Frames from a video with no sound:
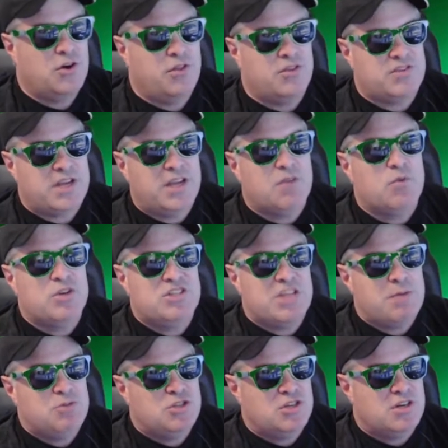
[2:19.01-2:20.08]
The second
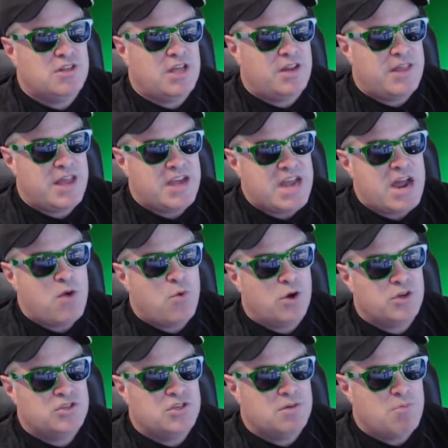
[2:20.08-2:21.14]
redemption that now
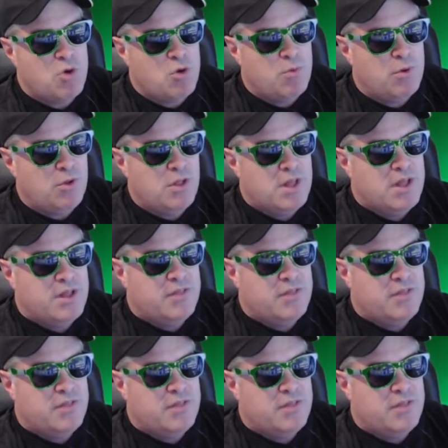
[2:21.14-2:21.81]
works in mobile